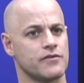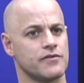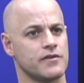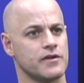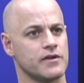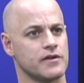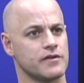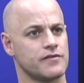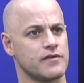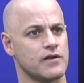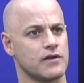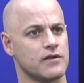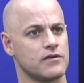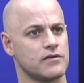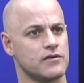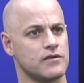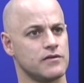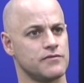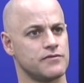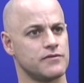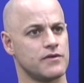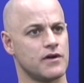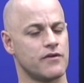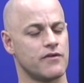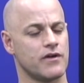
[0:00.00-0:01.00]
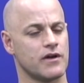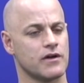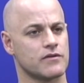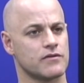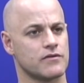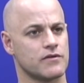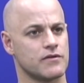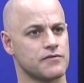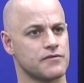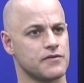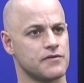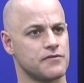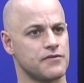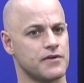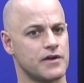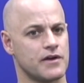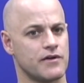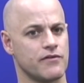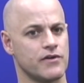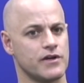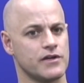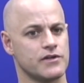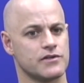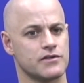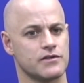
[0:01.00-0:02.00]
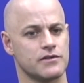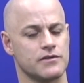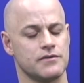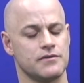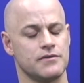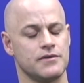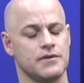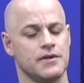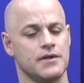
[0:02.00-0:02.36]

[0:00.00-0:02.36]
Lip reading: the executive director of the Federation,